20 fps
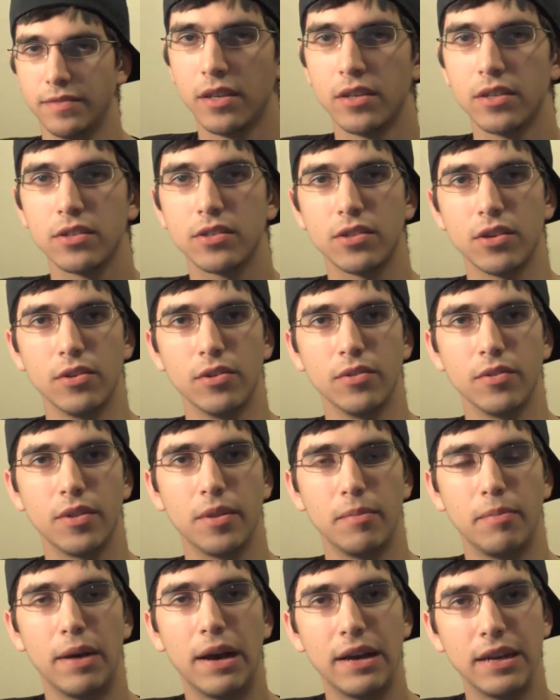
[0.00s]
So the
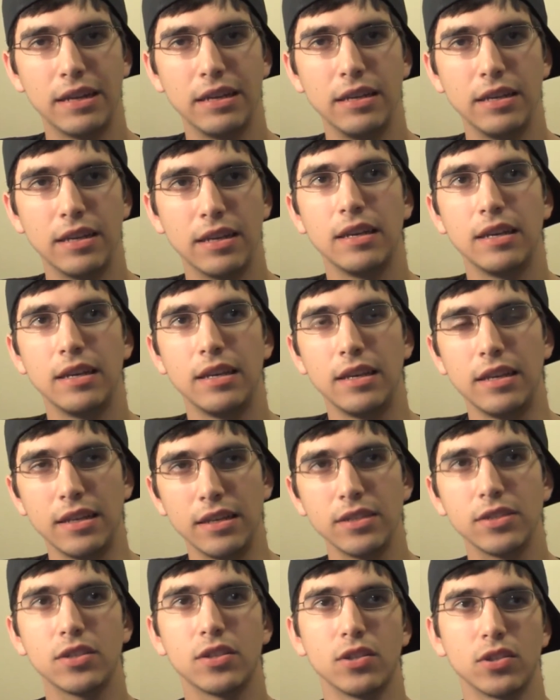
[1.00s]
body
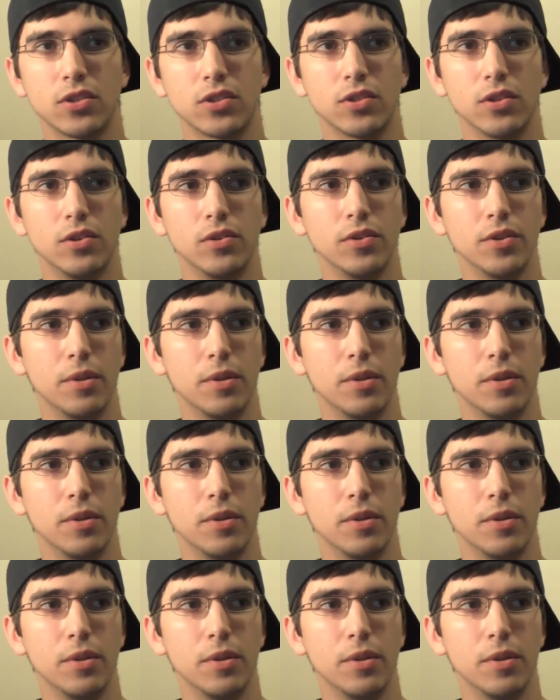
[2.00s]
is the soul,